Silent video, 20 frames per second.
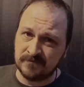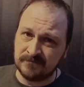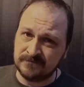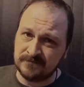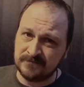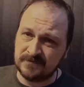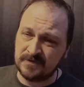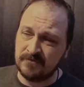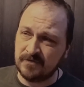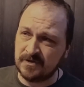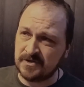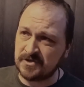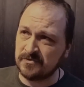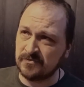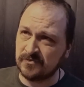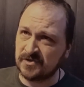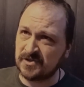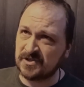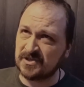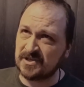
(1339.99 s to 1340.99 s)
The original
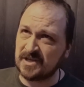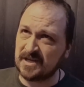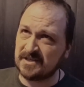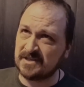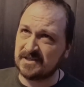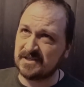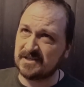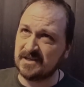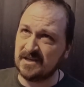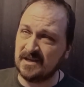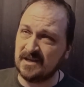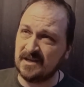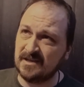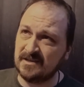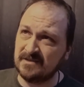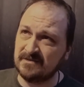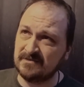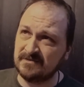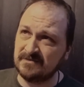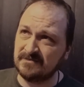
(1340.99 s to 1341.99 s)

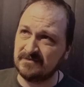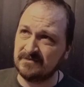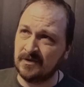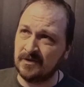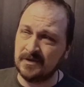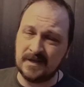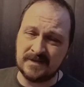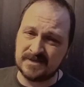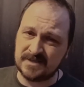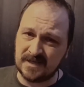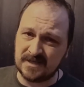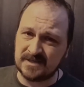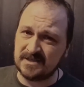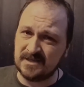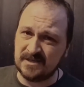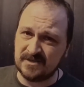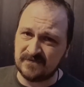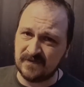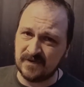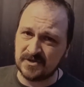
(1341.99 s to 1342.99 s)
1960s
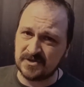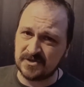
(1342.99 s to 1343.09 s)
version,